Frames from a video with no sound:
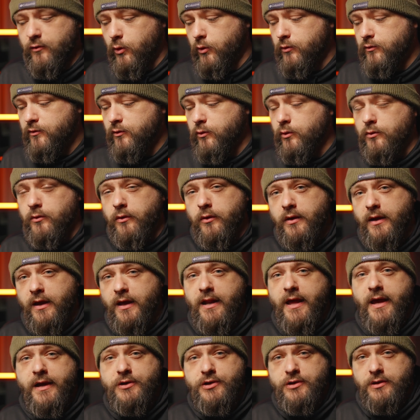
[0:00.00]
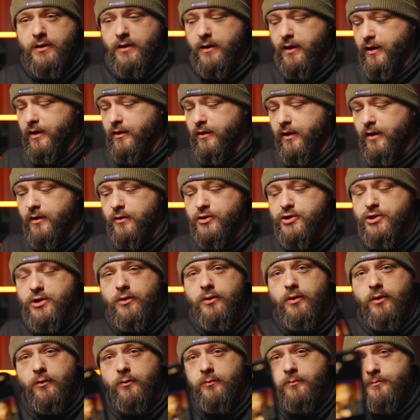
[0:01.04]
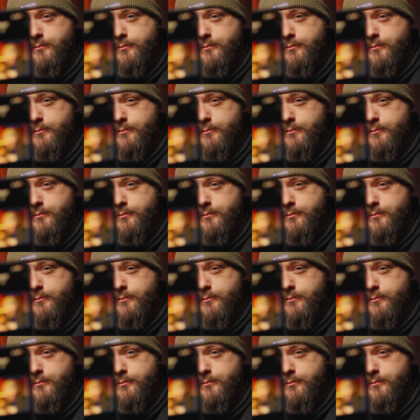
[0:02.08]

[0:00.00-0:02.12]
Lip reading: old school look. And actually I can kind of show you